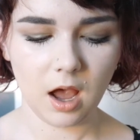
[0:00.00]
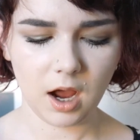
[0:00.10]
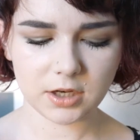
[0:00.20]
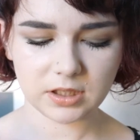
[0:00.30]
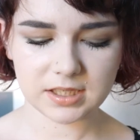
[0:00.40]

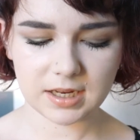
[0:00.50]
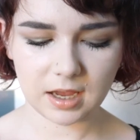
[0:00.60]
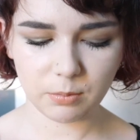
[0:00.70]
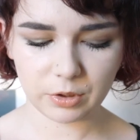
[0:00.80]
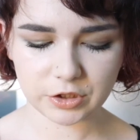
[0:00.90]
hydrating
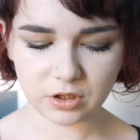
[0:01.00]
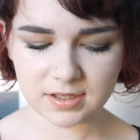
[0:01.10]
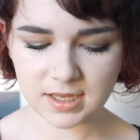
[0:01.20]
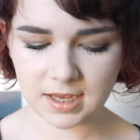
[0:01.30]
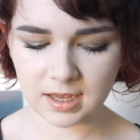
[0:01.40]
and
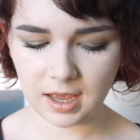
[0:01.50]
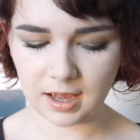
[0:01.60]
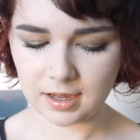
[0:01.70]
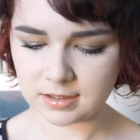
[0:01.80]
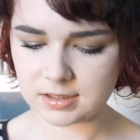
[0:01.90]
moisturising,
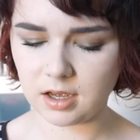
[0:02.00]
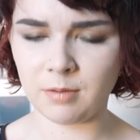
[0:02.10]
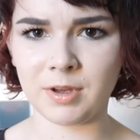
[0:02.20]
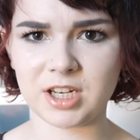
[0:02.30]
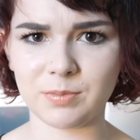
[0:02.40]
and
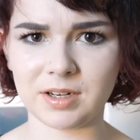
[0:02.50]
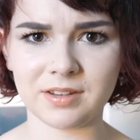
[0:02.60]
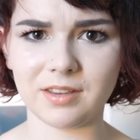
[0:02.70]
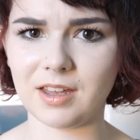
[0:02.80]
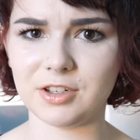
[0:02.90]
I generally
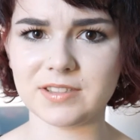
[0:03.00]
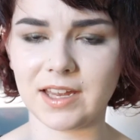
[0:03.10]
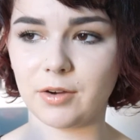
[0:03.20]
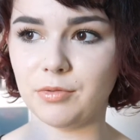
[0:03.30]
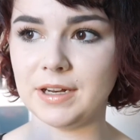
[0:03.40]
think that they're just
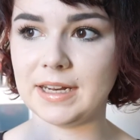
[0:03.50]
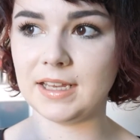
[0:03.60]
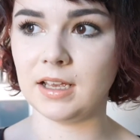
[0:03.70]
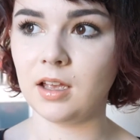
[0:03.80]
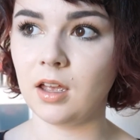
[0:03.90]
like really